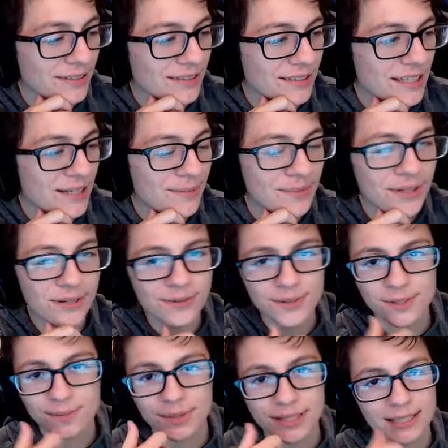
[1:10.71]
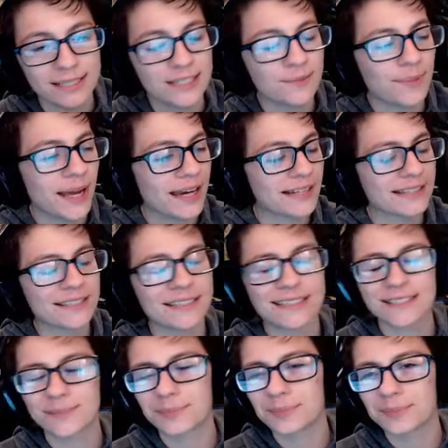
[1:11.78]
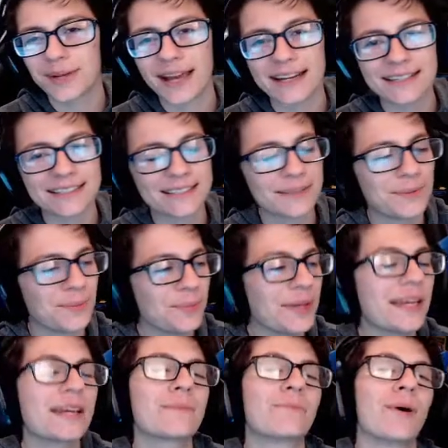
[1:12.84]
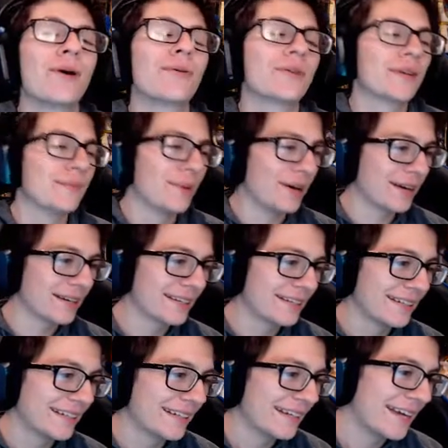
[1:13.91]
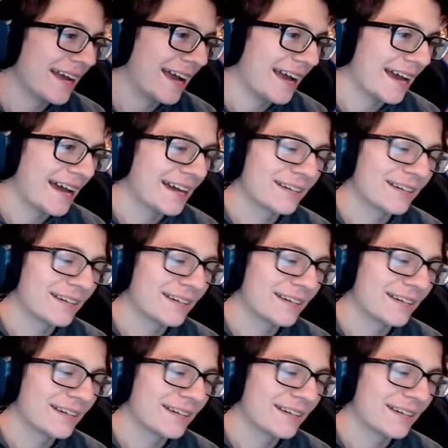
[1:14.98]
team goes but it's back to it's back to some big pokemon uh